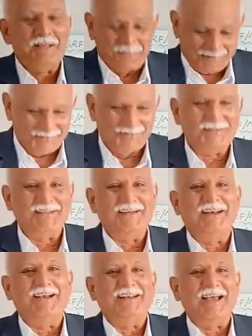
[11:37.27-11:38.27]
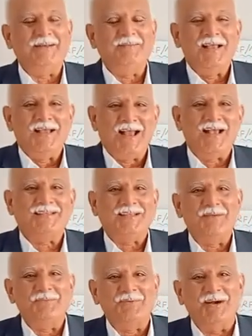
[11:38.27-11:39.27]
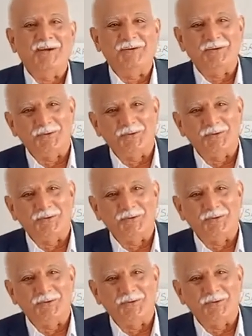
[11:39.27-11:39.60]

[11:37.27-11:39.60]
But during the daytime, as compared